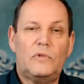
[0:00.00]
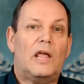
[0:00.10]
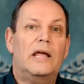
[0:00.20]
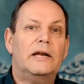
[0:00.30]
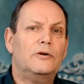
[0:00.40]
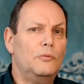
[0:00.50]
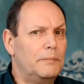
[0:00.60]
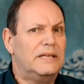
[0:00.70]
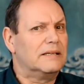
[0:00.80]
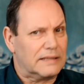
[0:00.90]
And I don't
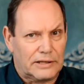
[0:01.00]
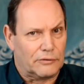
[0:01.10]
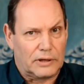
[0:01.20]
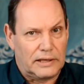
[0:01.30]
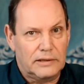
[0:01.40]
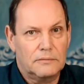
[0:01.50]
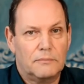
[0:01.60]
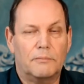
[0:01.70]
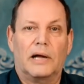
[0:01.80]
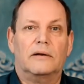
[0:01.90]
mean literally,
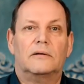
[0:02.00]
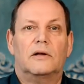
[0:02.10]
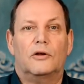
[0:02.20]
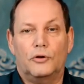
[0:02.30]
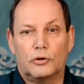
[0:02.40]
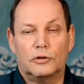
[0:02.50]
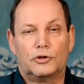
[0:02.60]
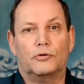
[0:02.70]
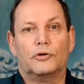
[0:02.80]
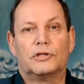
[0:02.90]
but you can
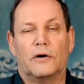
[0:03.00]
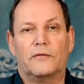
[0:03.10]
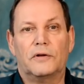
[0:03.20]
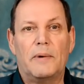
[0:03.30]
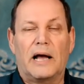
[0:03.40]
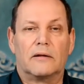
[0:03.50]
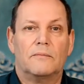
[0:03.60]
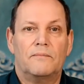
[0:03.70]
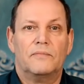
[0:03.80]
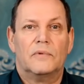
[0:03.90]
shoot yourself in the back.
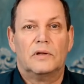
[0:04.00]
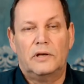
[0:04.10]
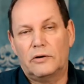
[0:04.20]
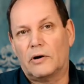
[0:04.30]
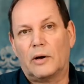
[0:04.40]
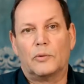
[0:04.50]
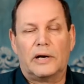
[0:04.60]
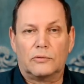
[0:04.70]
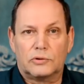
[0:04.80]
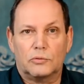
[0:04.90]
Here, I
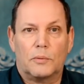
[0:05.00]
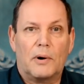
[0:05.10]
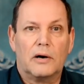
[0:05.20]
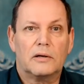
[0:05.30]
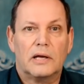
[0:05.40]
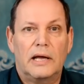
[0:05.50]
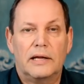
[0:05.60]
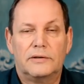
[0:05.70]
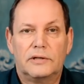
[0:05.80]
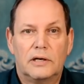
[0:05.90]
went out to a park
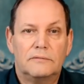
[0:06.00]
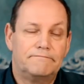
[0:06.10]
and